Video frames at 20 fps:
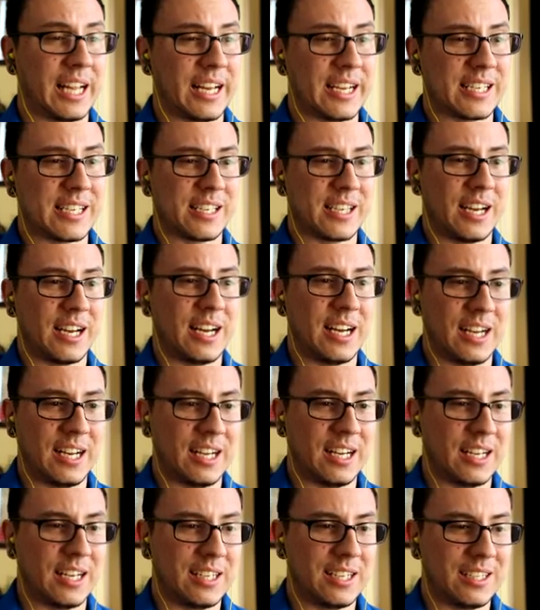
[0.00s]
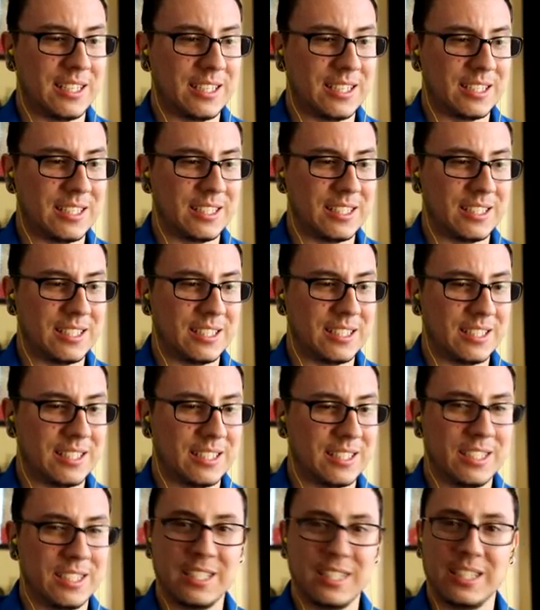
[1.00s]
I guess uh,
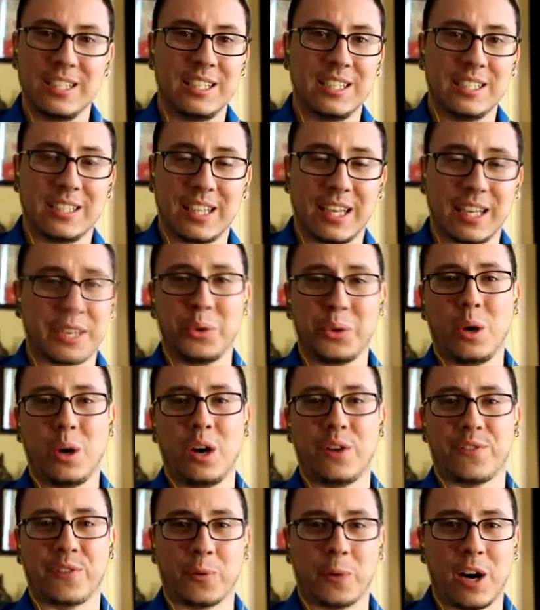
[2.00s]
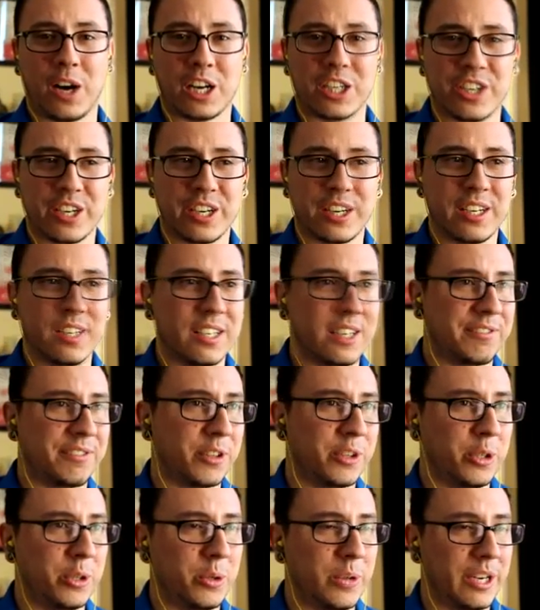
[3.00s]
thank you all for watching.
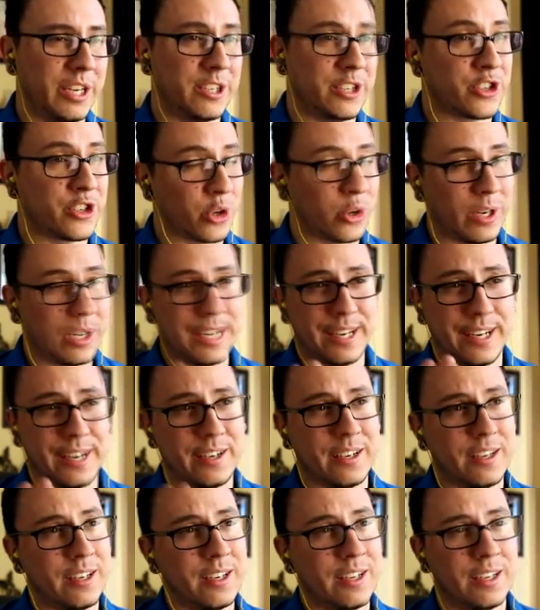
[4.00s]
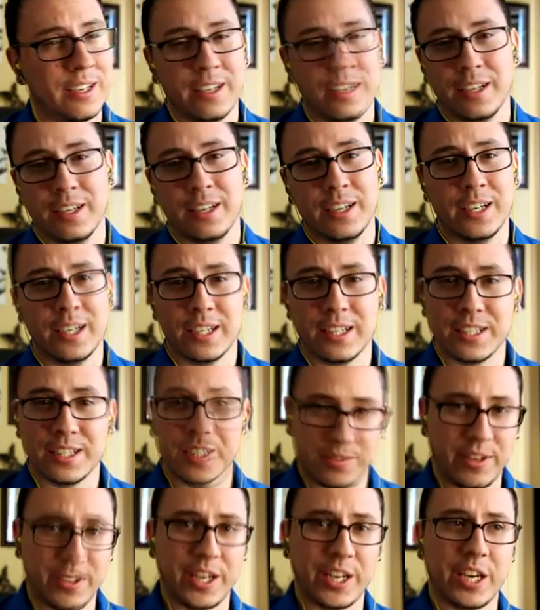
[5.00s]
If you enjoyed
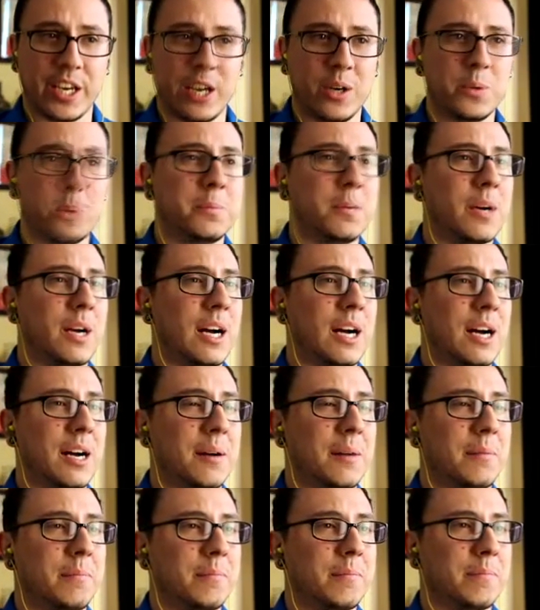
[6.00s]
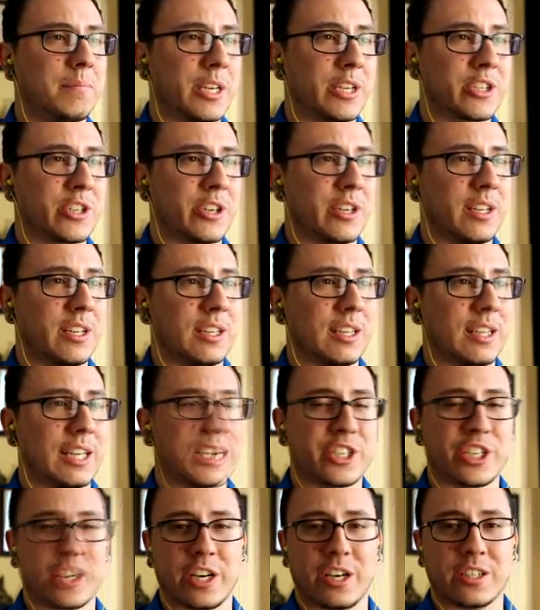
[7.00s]
this video, um, make sure
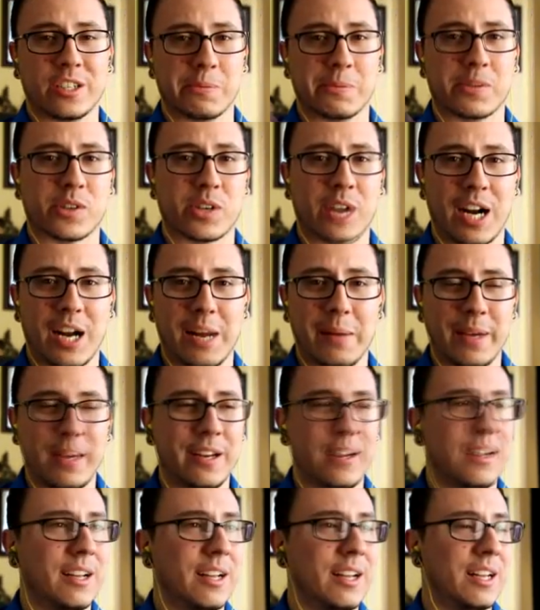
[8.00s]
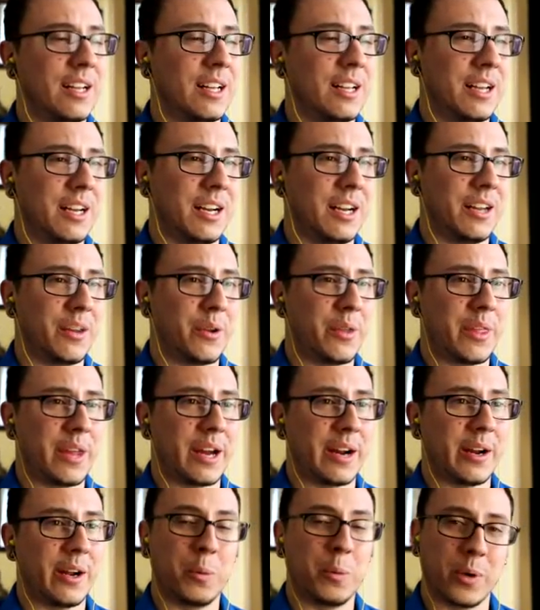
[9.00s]
to like, share, and subscribe it.
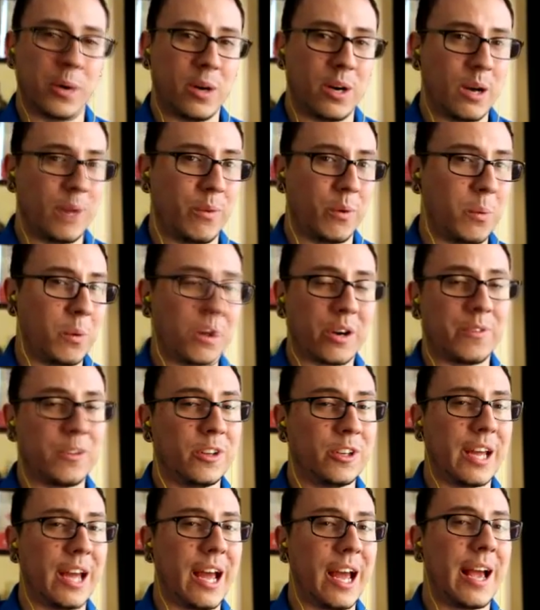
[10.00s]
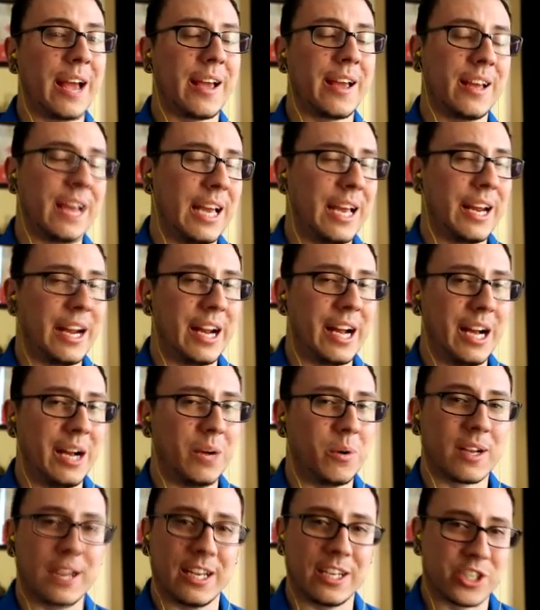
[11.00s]
Other than that, I hope you all have a wonderful day,
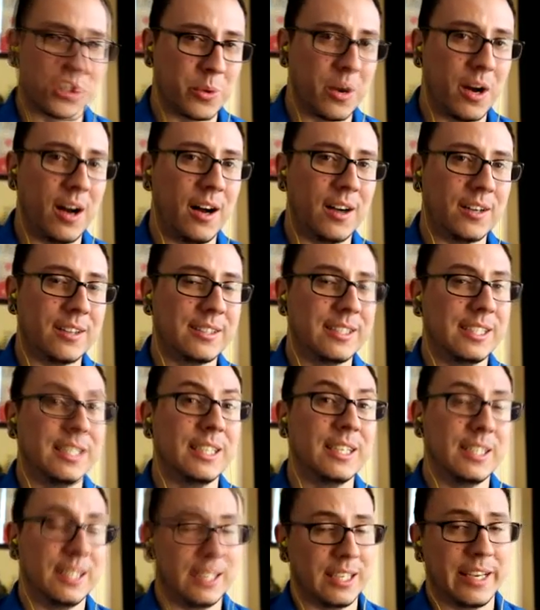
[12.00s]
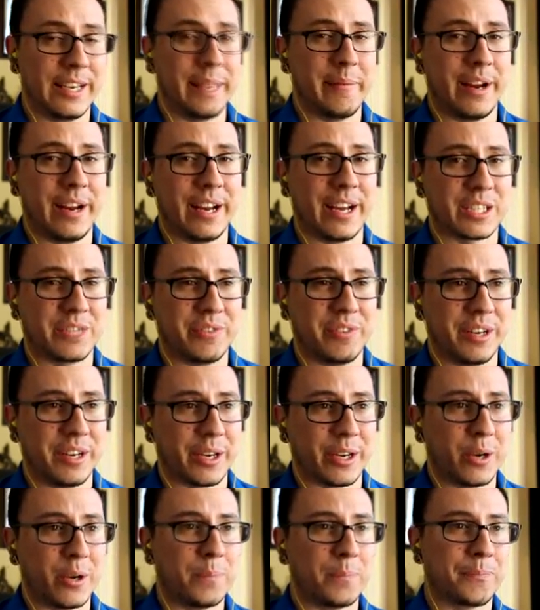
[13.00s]
and I will catch you all in my
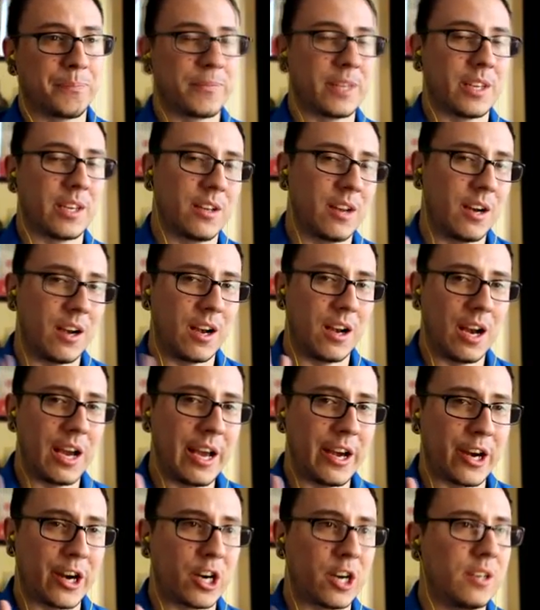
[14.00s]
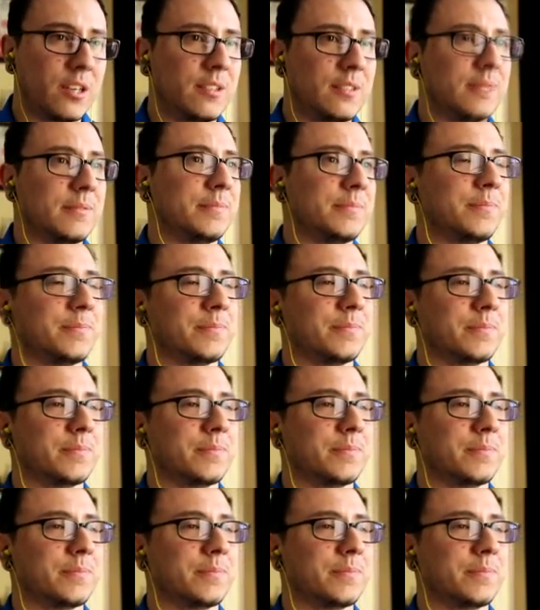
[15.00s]
next video. Later.